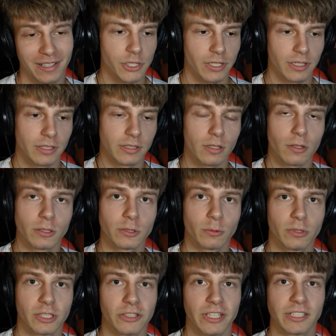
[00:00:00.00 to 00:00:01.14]
which is
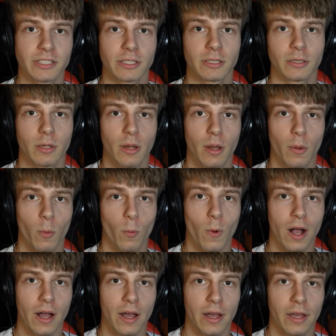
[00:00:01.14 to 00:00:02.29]
also the reason
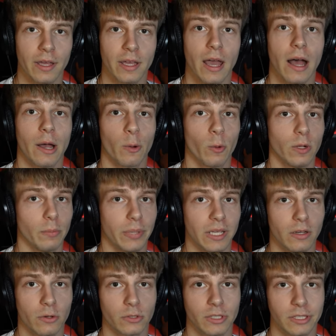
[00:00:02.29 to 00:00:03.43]
why I will
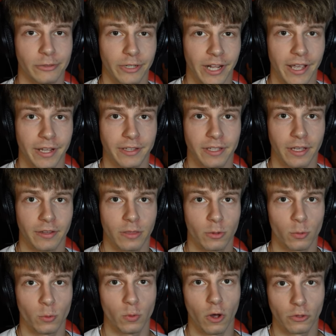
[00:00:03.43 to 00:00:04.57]
be only reacting
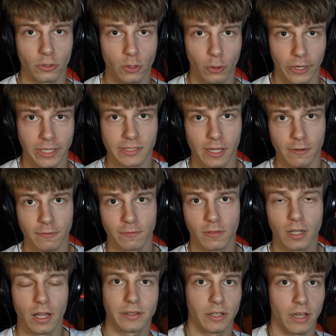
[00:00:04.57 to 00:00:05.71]
to ongoing stuff
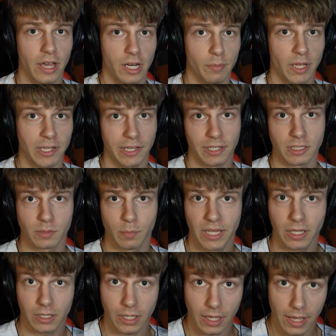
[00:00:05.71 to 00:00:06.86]
like the anime that is
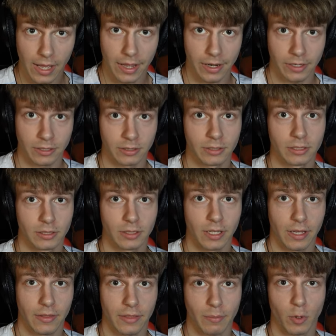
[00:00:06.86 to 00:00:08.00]
being aired
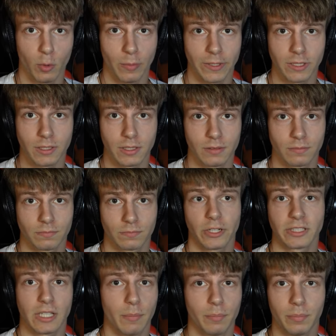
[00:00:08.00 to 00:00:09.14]
at the moment, for
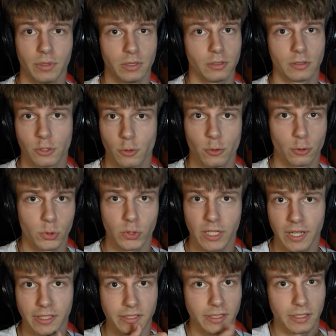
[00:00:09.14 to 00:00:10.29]
example Jujutsu
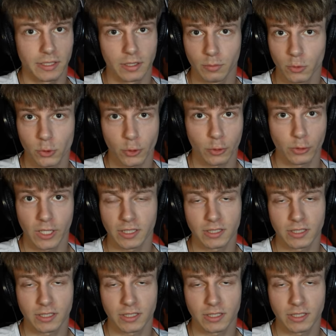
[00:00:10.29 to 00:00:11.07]
Kaisen, Mushoku